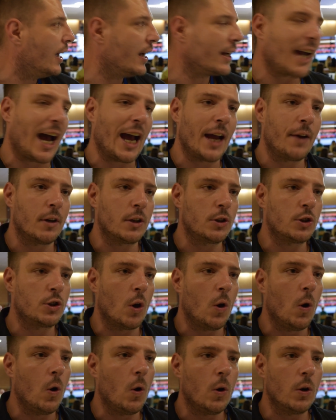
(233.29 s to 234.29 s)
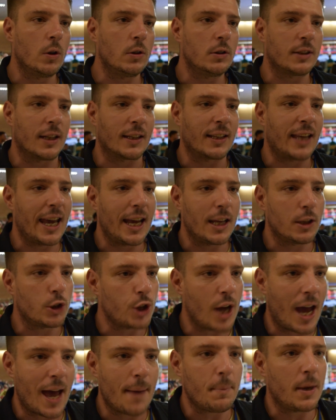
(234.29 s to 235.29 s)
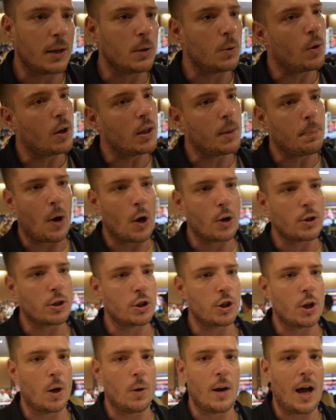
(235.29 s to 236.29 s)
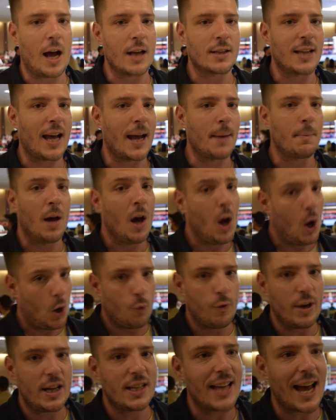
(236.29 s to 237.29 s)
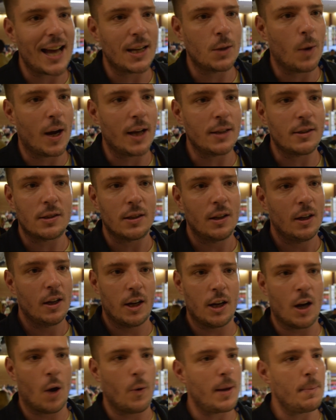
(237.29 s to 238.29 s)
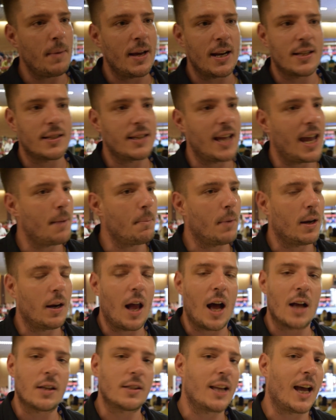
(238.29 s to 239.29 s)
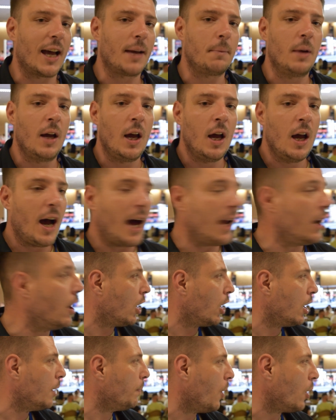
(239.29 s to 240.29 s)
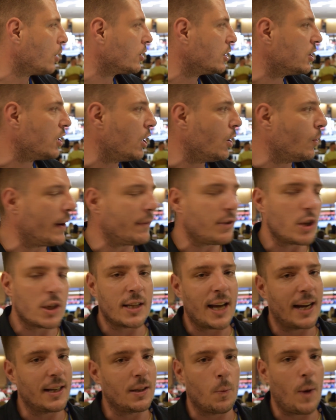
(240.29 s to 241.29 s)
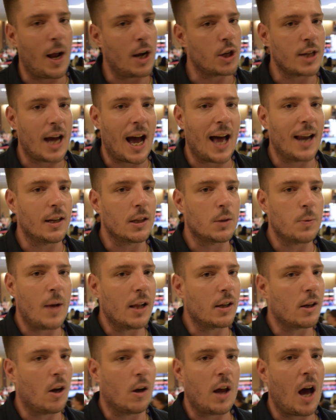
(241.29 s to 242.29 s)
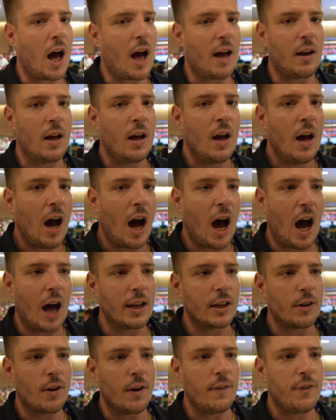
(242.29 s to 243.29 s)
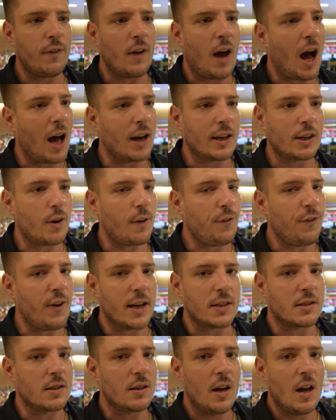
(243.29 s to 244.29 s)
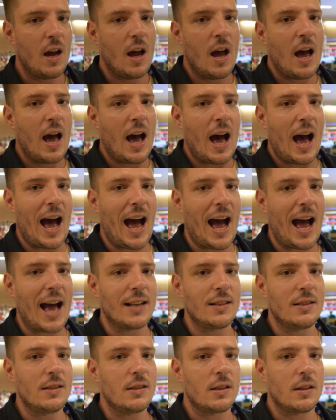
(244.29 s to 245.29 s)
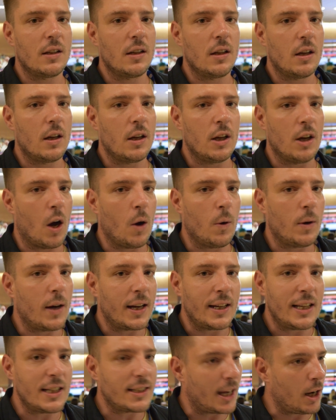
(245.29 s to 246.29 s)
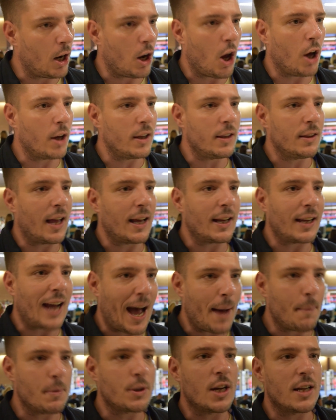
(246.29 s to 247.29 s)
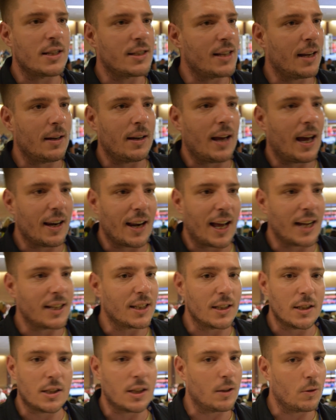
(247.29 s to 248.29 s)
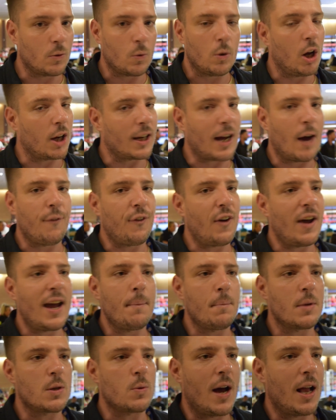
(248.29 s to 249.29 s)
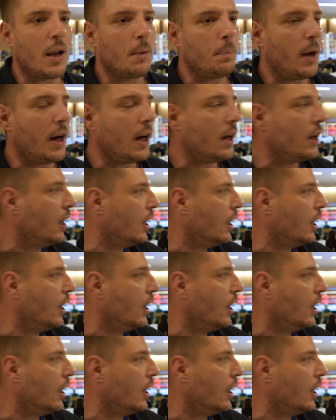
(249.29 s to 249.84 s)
Kyron Jones and Kane Shepherd, who were on the boxer show last time. Rhys Edwards, you know, he made a statement last time. And of the boxers here, we've just signed a Welsh talent as well called Harley Griffiths. And, you know, and he's done a lot in like amateurs and licensed, and look out for him as well. But,